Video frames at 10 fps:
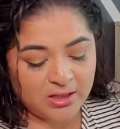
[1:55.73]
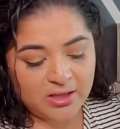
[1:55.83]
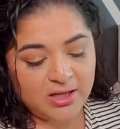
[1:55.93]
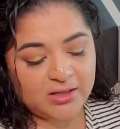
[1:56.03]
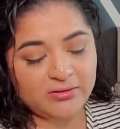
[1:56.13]

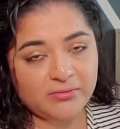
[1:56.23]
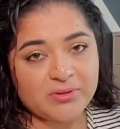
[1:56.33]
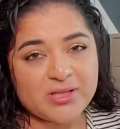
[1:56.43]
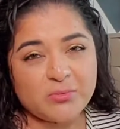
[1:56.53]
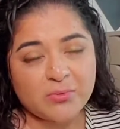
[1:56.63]
And the
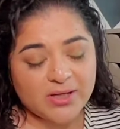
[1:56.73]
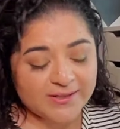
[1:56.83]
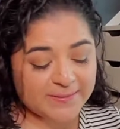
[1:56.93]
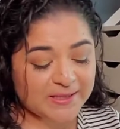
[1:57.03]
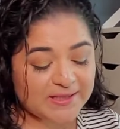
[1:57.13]
reason why is
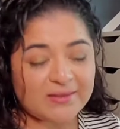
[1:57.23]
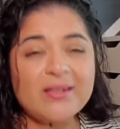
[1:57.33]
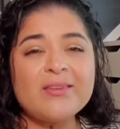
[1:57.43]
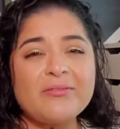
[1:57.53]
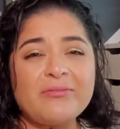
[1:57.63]
because I
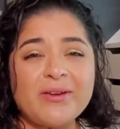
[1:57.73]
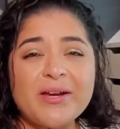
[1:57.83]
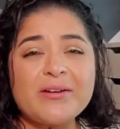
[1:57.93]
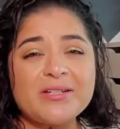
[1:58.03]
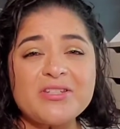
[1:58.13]
think they're
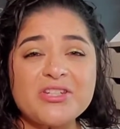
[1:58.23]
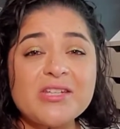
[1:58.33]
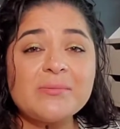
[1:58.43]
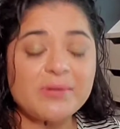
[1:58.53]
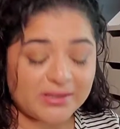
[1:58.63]
very
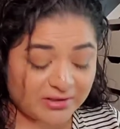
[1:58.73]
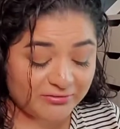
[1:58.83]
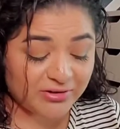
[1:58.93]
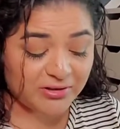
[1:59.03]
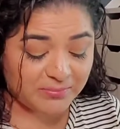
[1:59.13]
cheap. Like, they're
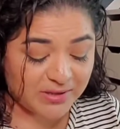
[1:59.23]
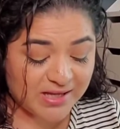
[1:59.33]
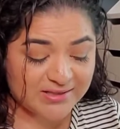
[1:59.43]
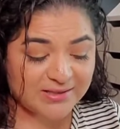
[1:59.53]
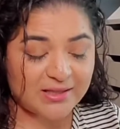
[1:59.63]
very
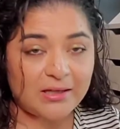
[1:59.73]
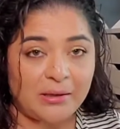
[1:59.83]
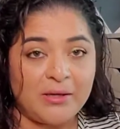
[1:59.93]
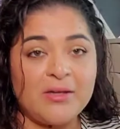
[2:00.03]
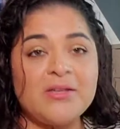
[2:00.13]
plasticky.
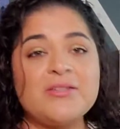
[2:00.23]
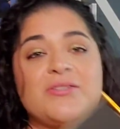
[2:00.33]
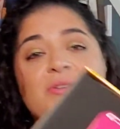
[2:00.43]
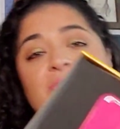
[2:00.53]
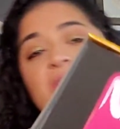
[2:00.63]

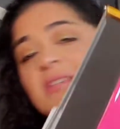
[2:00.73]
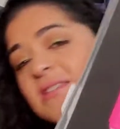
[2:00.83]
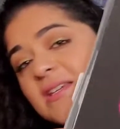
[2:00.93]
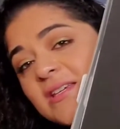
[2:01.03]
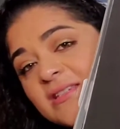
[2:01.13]
So this
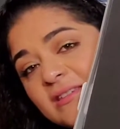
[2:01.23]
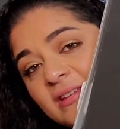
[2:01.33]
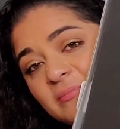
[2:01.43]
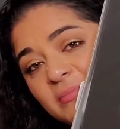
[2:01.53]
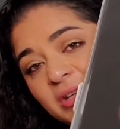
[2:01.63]
is
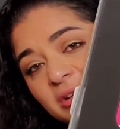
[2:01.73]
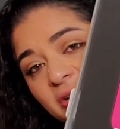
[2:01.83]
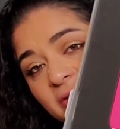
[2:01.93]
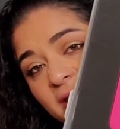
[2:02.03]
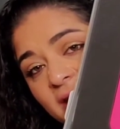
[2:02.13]
the mirror
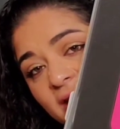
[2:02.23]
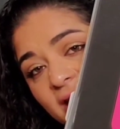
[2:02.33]
that I